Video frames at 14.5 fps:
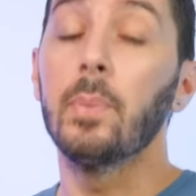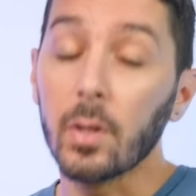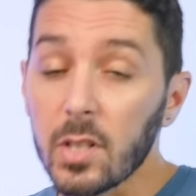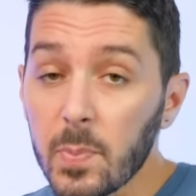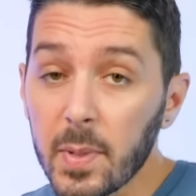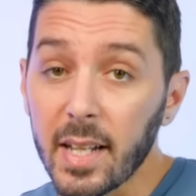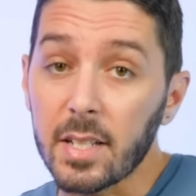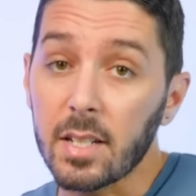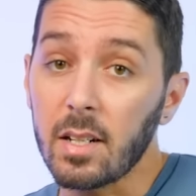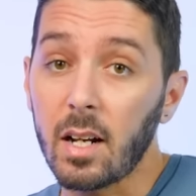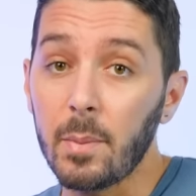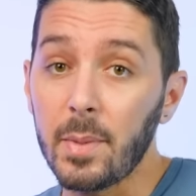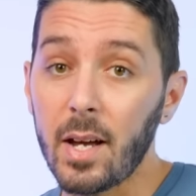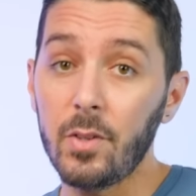But ultimately, that's gonna
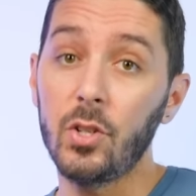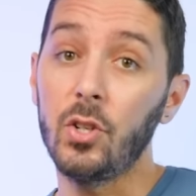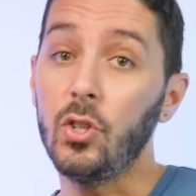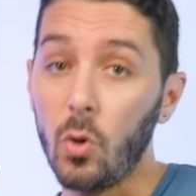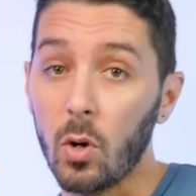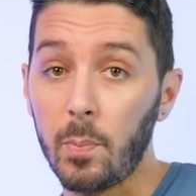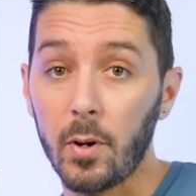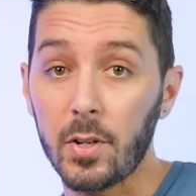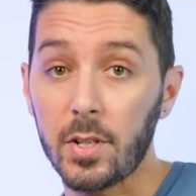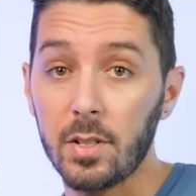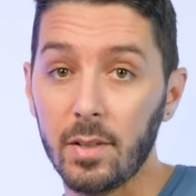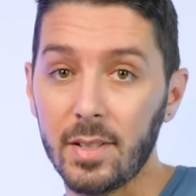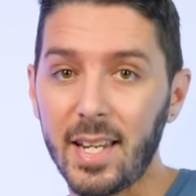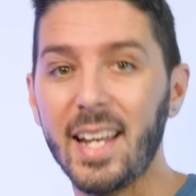come down to your
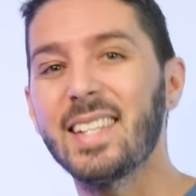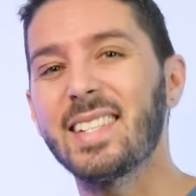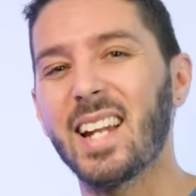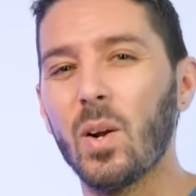personal taste.